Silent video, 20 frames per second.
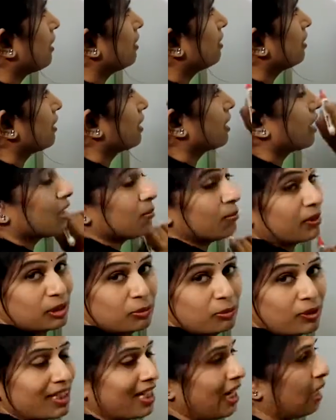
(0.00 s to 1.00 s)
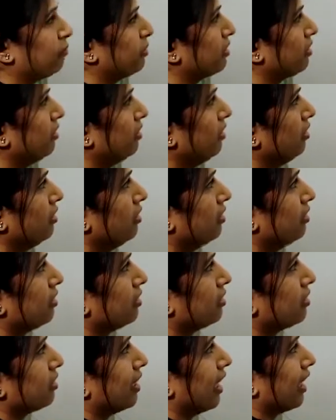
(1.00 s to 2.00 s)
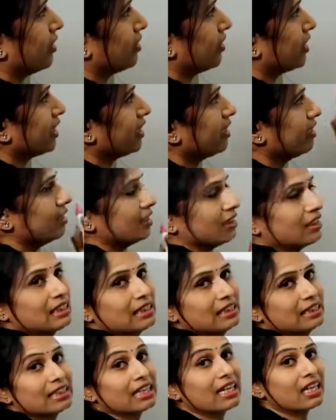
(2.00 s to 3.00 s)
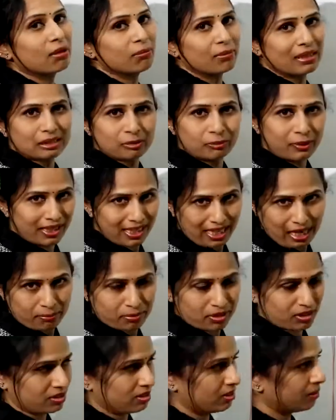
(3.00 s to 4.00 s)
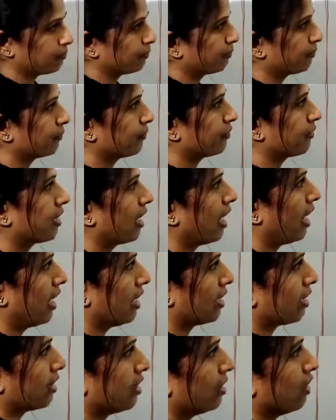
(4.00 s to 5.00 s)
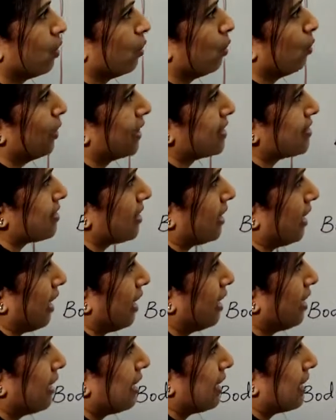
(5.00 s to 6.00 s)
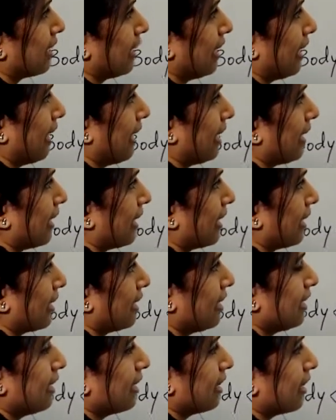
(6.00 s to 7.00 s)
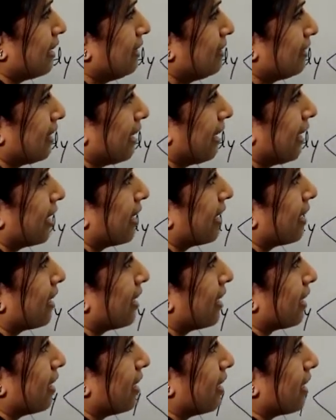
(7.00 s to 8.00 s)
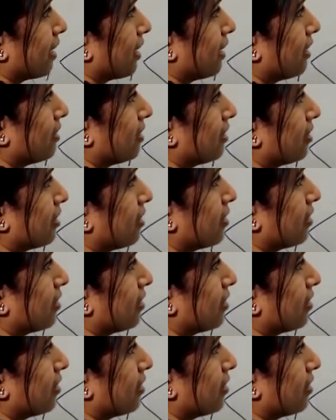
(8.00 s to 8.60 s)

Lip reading: dear, D must be capital, diary, D must be capital. And once again, the heading. This heading is